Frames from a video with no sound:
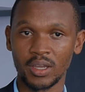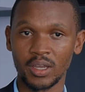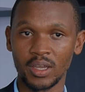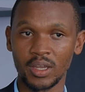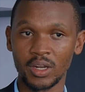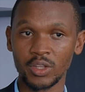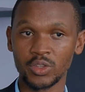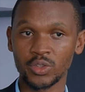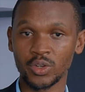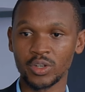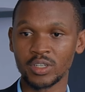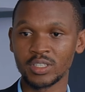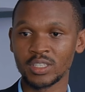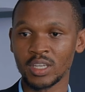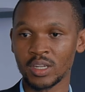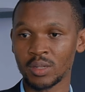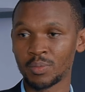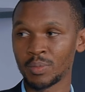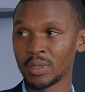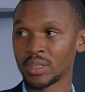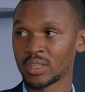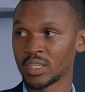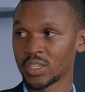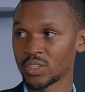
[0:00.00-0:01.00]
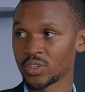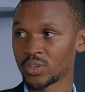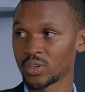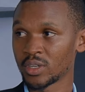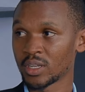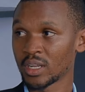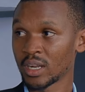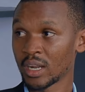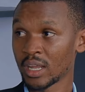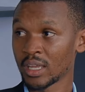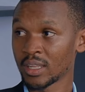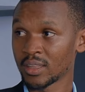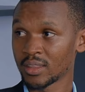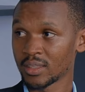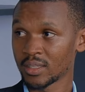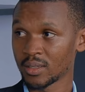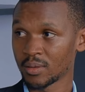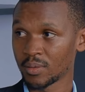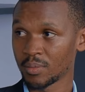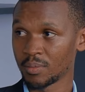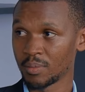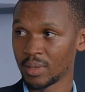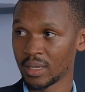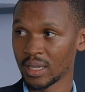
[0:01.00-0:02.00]
erythroid sedimentation rate
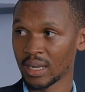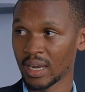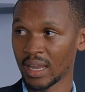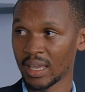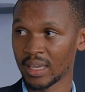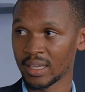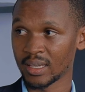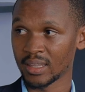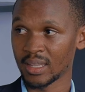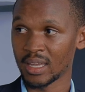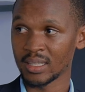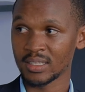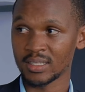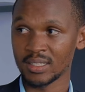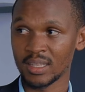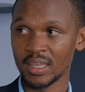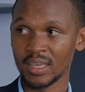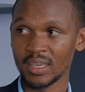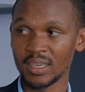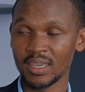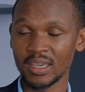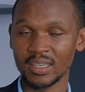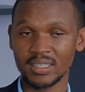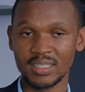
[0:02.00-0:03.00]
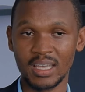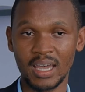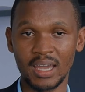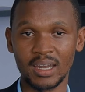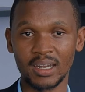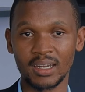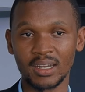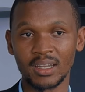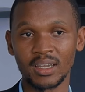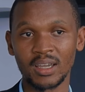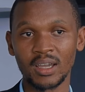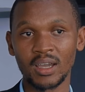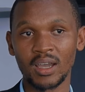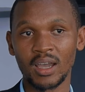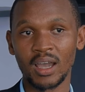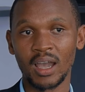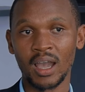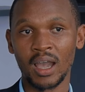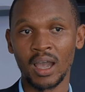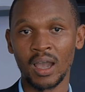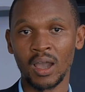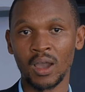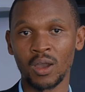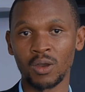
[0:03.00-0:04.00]
being like. That's the ESR.
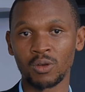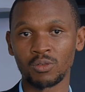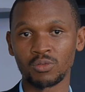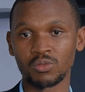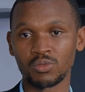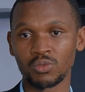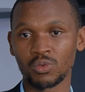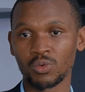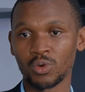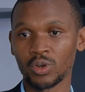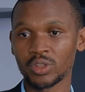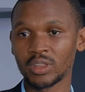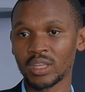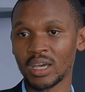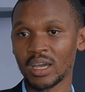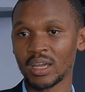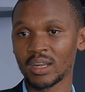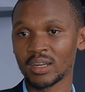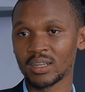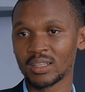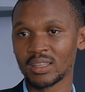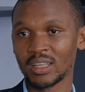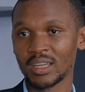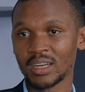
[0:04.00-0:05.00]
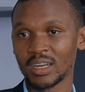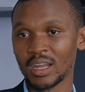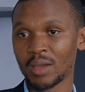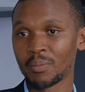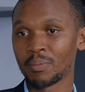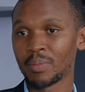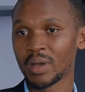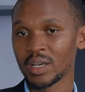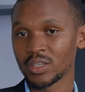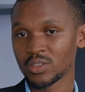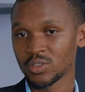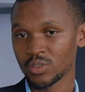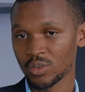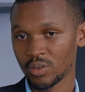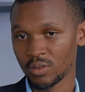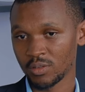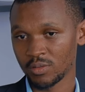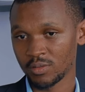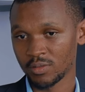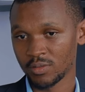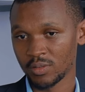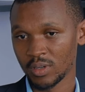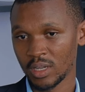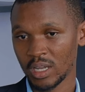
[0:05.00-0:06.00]
Uh, what are the numbers
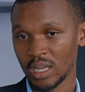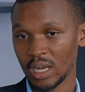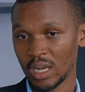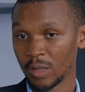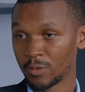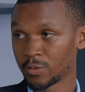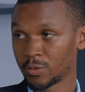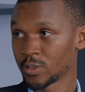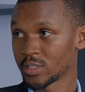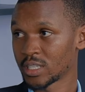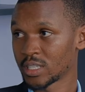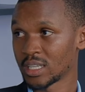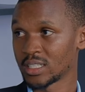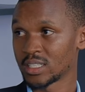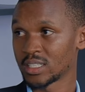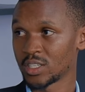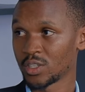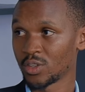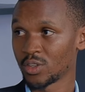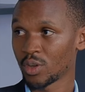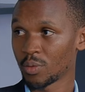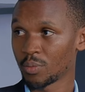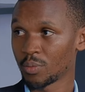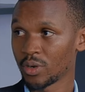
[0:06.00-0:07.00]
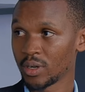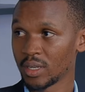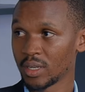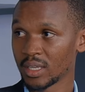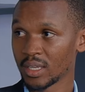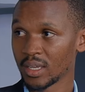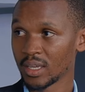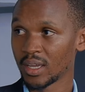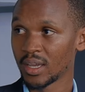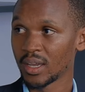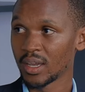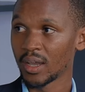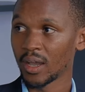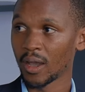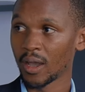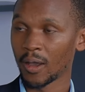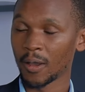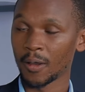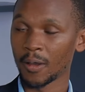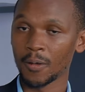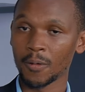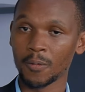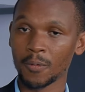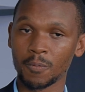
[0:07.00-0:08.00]
of lymphocytes in your body?
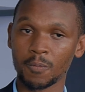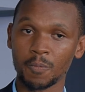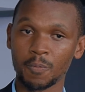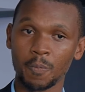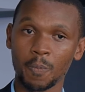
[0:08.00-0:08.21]
Uh,